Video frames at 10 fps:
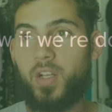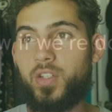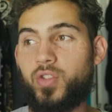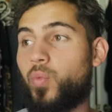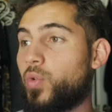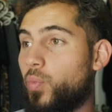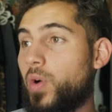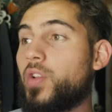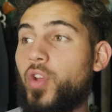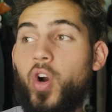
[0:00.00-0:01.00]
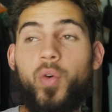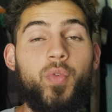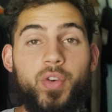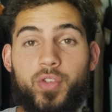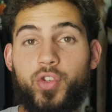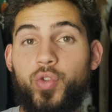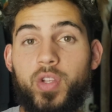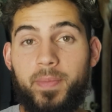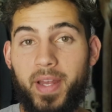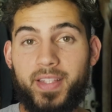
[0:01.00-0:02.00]
So we'll know if we're truly
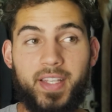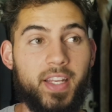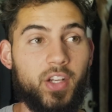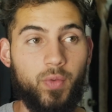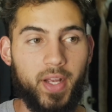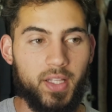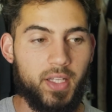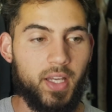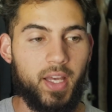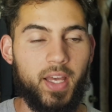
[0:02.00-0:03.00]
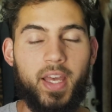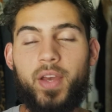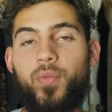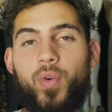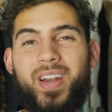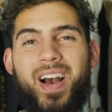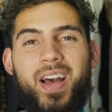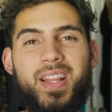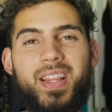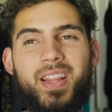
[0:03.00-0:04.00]
meditating correctly if we're
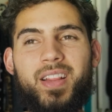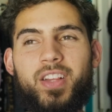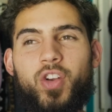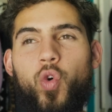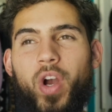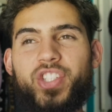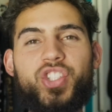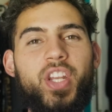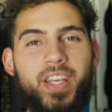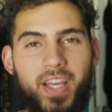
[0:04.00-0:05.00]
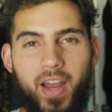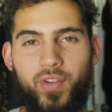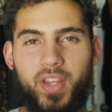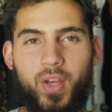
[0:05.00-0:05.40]
not questioning everything.